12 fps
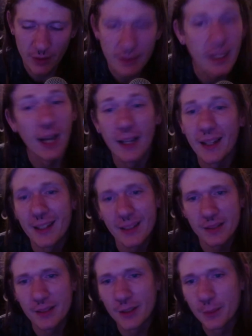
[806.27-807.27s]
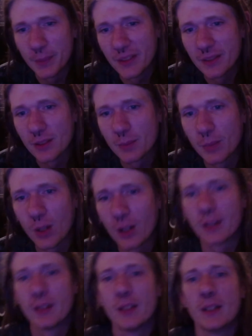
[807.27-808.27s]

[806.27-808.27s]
now I gotta get to the business part.